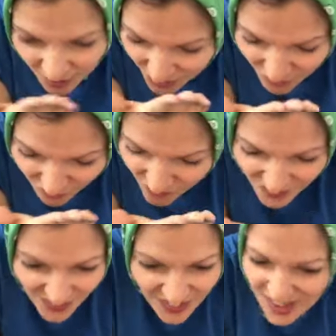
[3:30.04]
on the
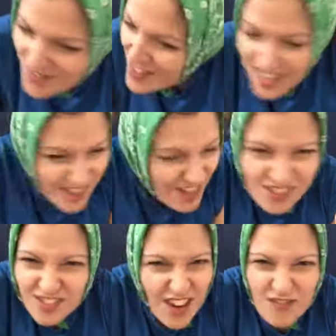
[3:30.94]
floor and
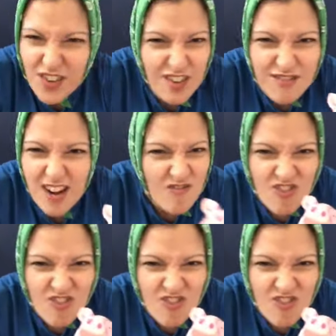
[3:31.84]
snuffle around.